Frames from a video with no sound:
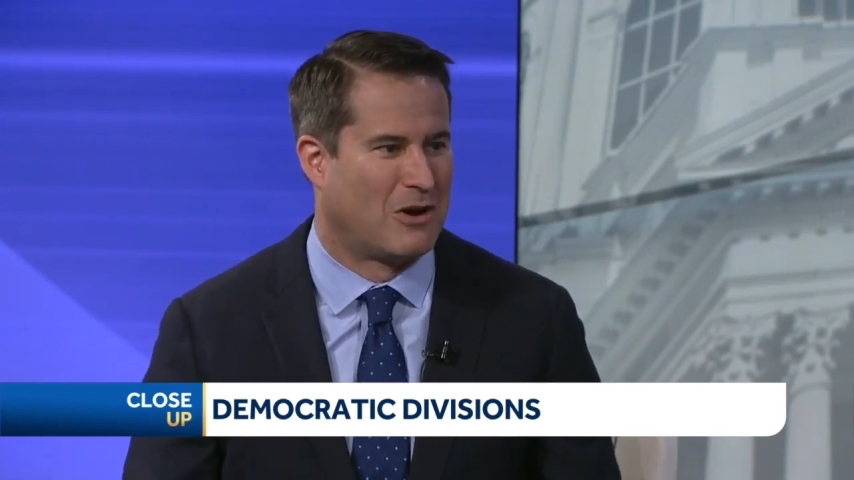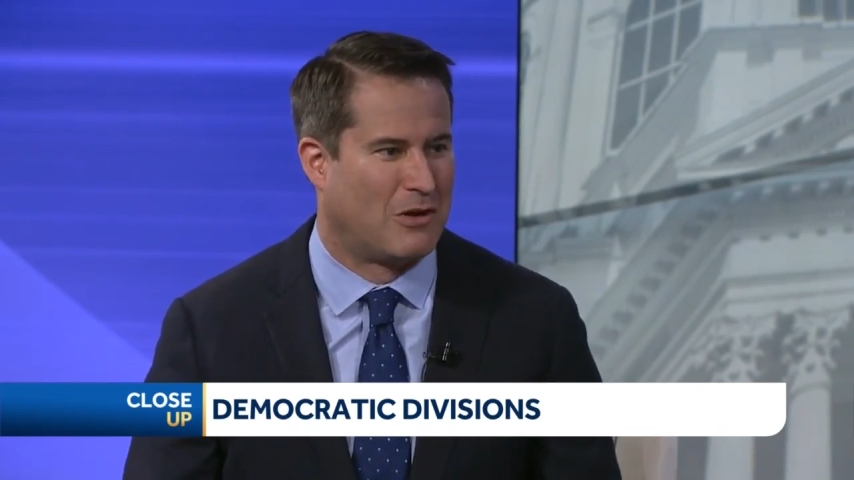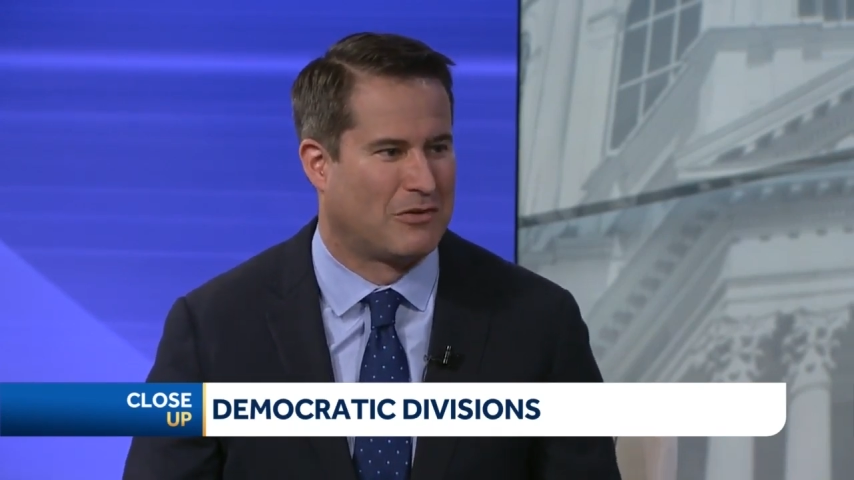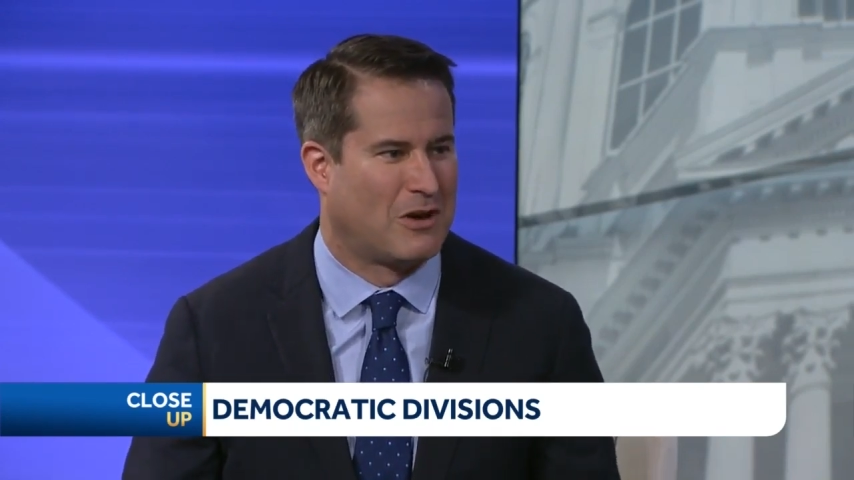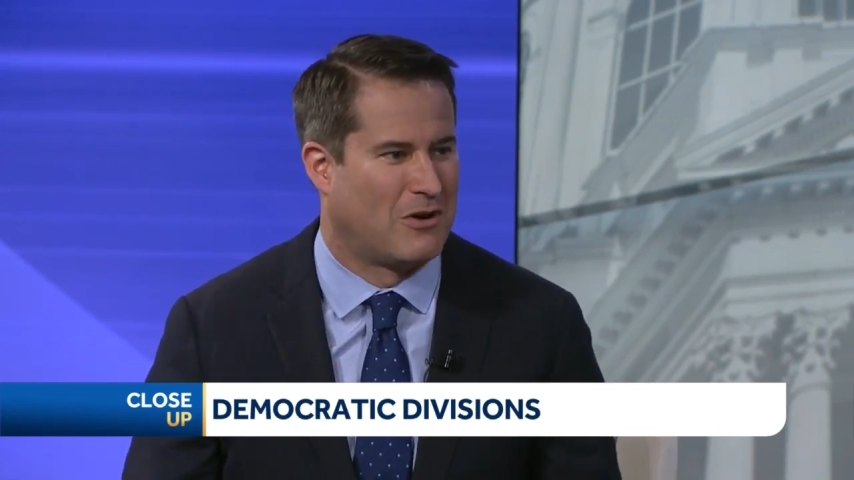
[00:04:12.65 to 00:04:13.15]

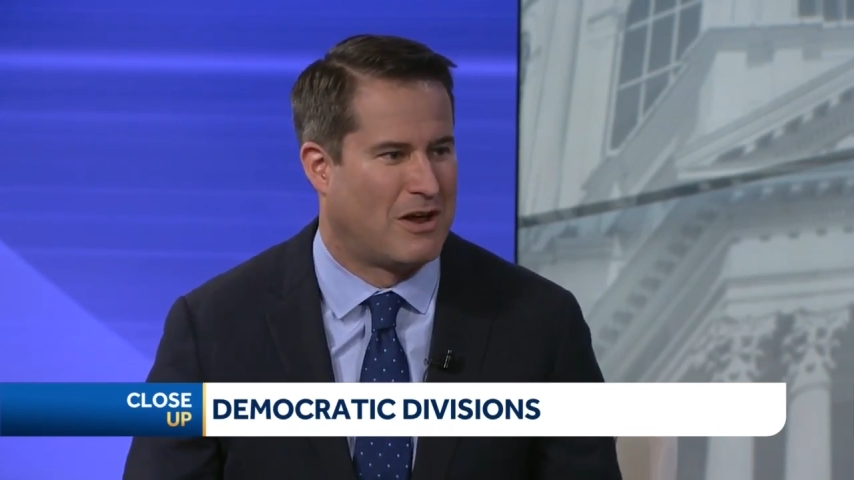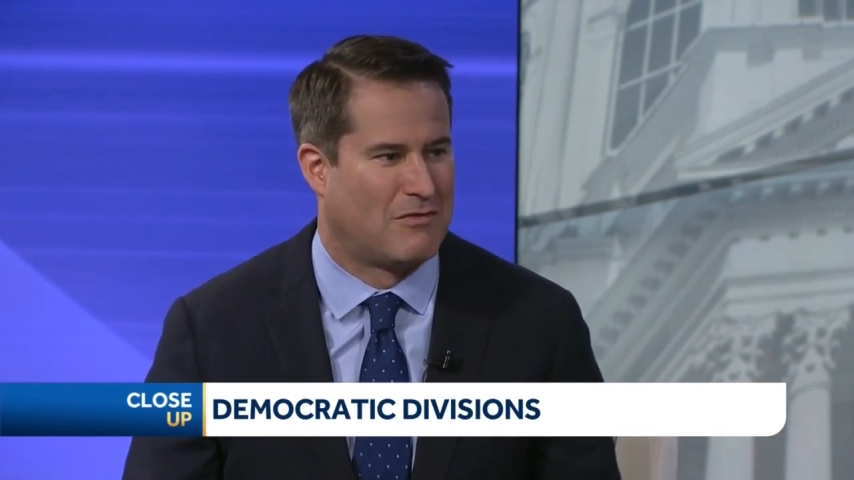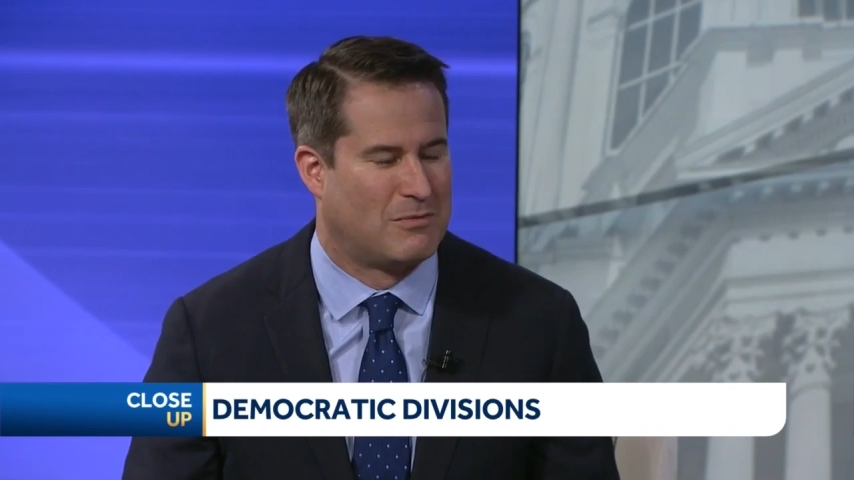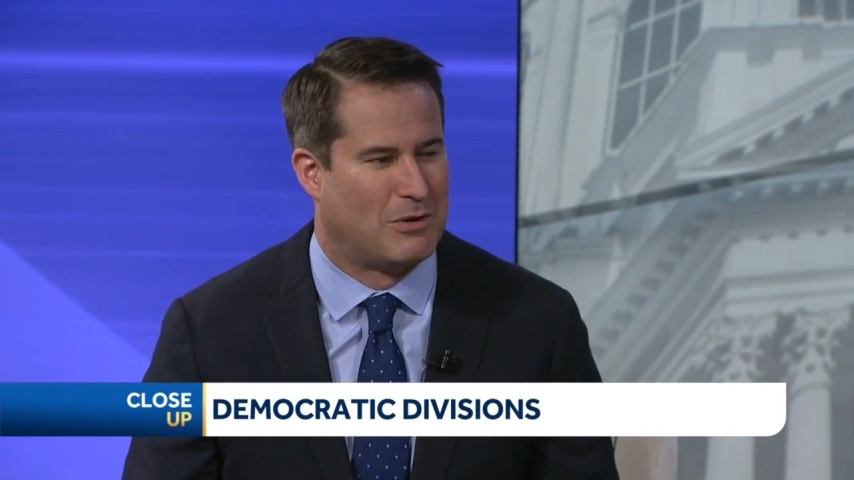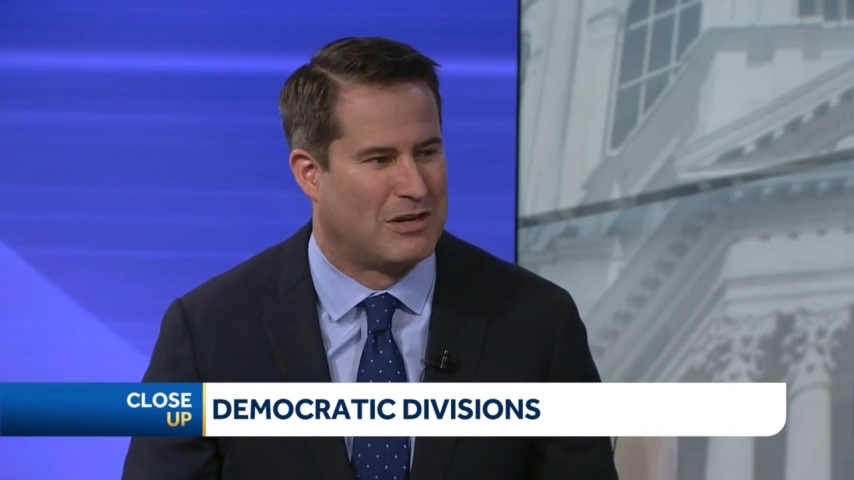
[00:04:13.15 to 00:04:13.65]
health care to
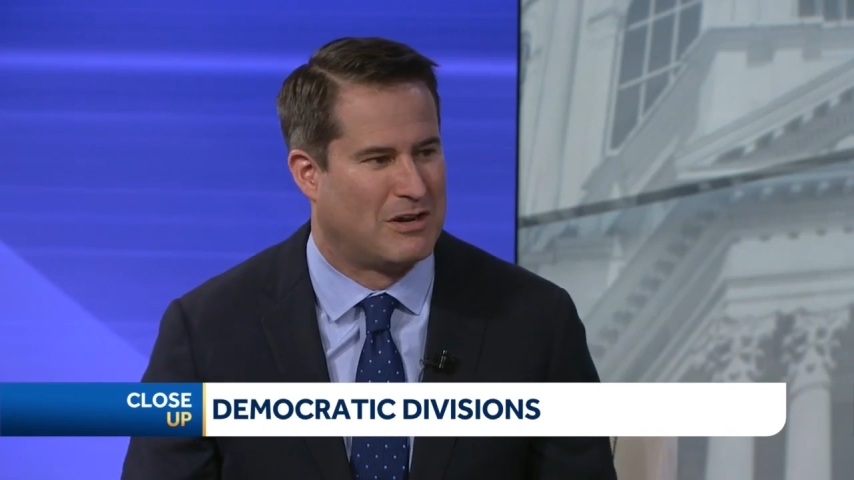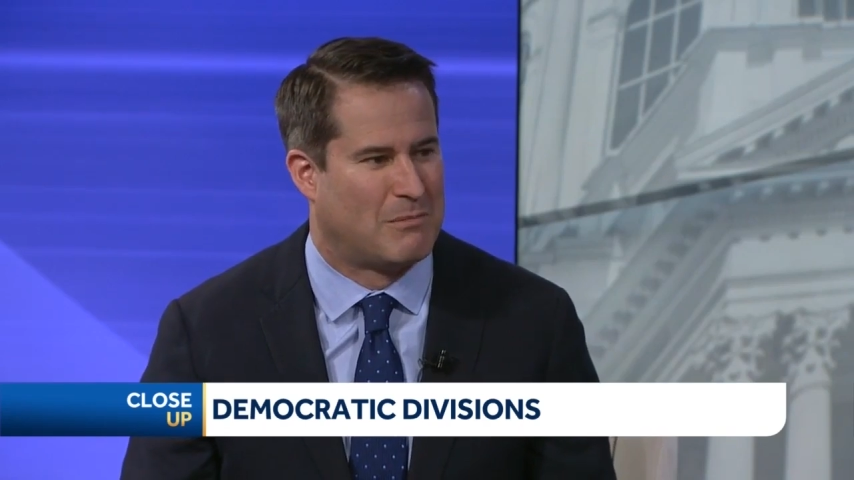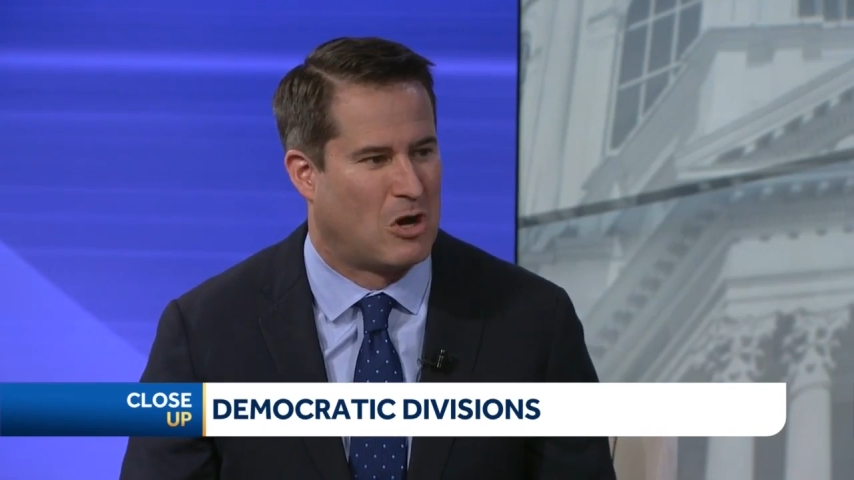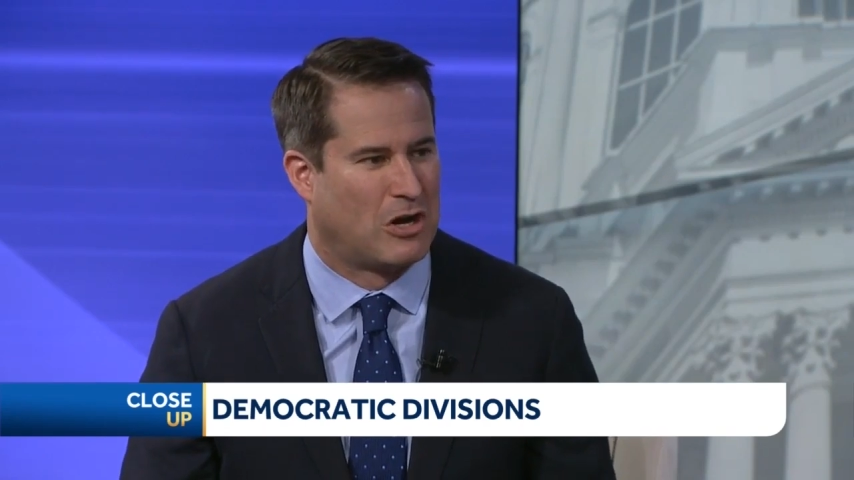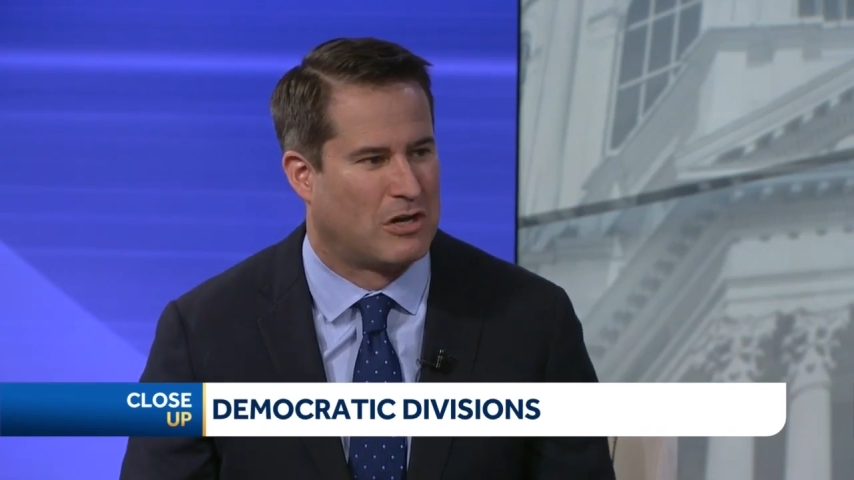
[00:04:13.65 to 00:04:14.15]
everybody in
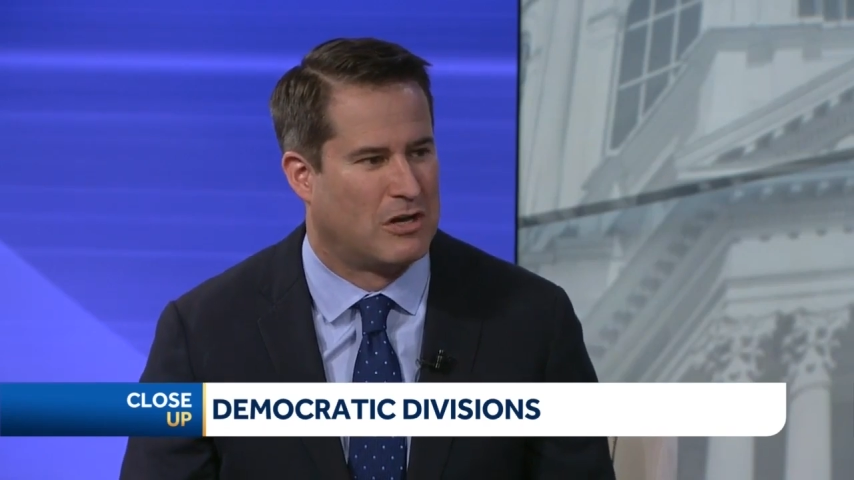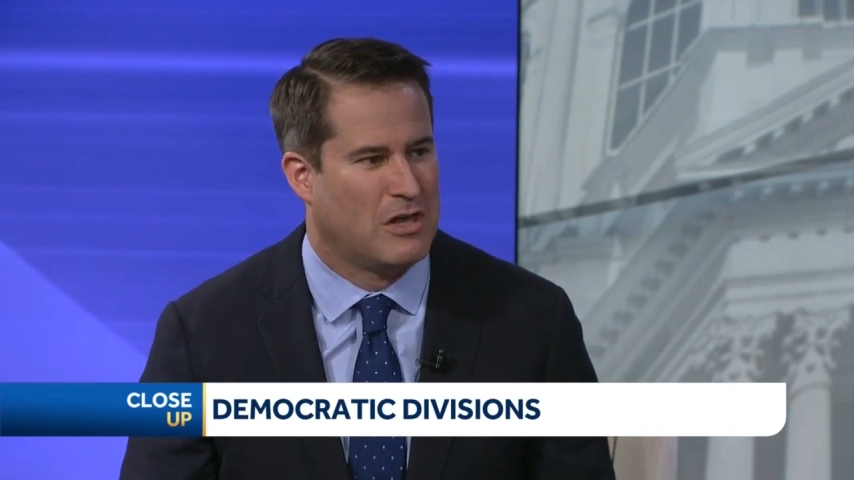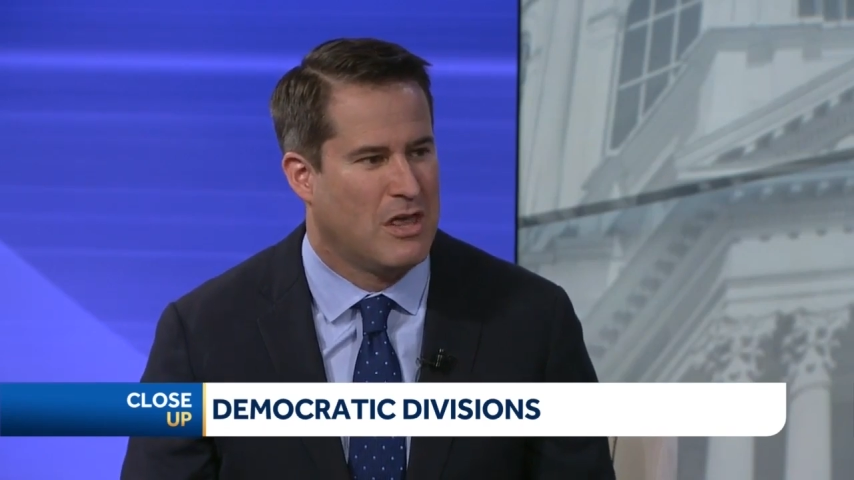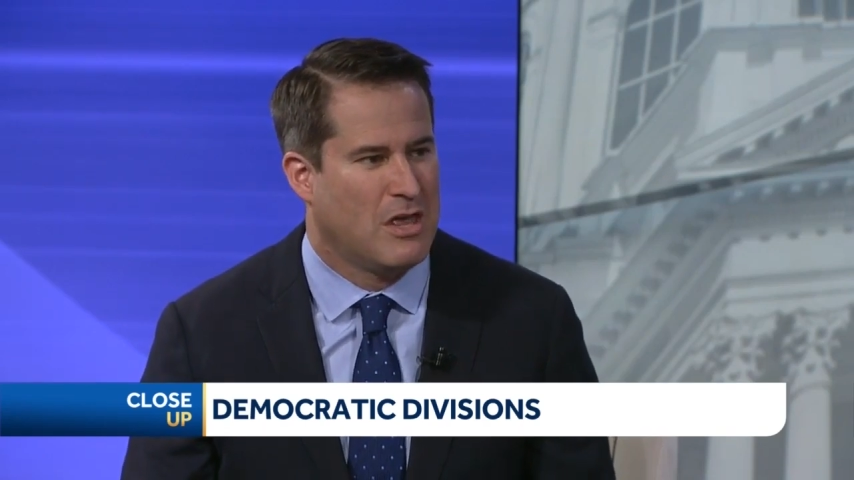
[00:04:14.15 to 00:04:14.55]
America.